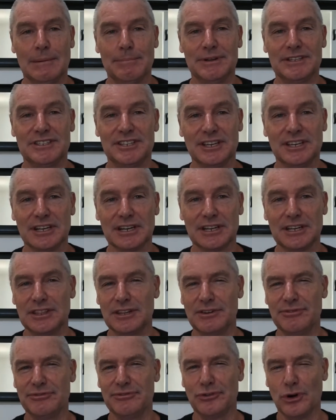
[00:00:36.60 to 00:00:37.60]
particularly
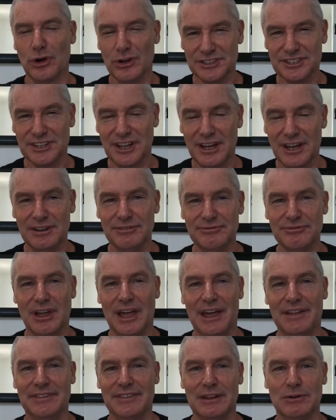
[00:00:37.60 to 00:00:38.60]
in the first half.
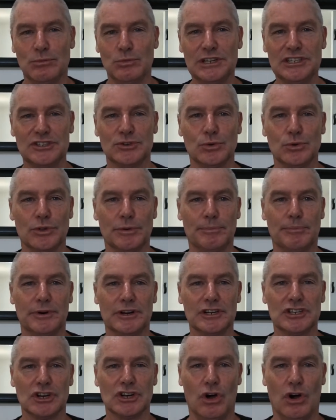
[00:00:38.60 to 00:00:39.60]
And then we saw the
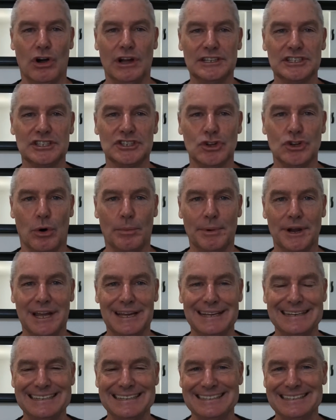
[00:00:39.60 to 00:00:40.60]
British Lions
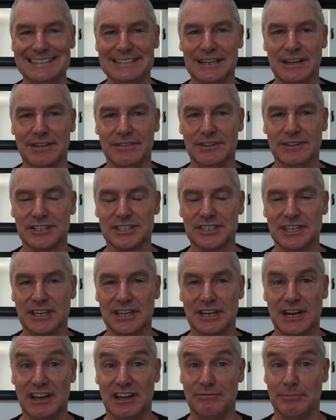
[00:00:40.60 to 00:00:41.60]
dominate in the
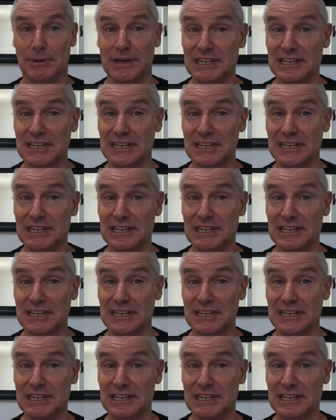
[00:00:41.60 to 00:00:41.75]
second half.